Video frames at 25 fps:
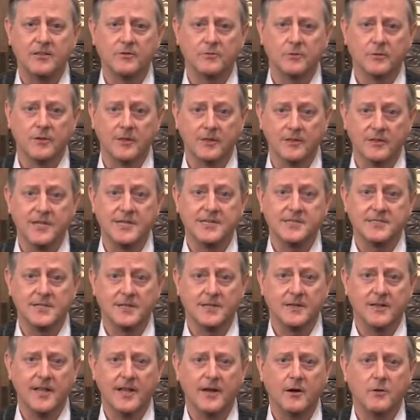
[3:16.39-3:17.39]
through the things
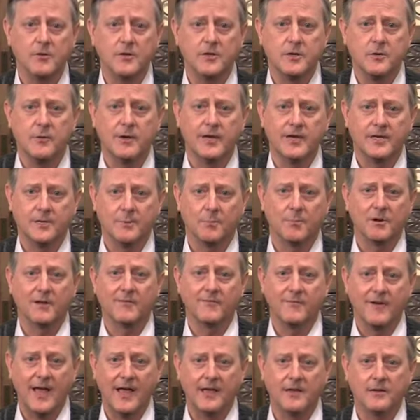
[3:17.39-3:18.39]
that they are doing to
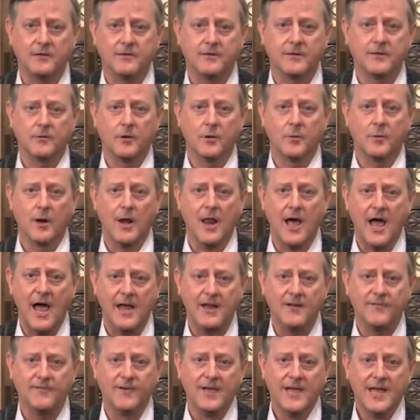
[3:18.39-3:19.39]
bring value to their own
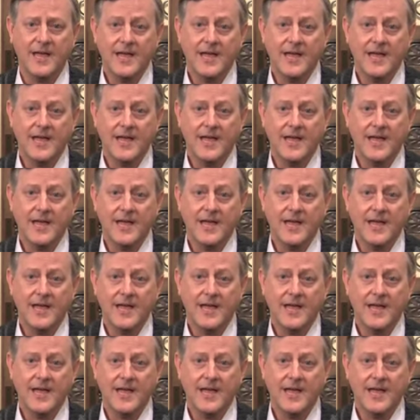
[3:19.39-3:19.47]
life.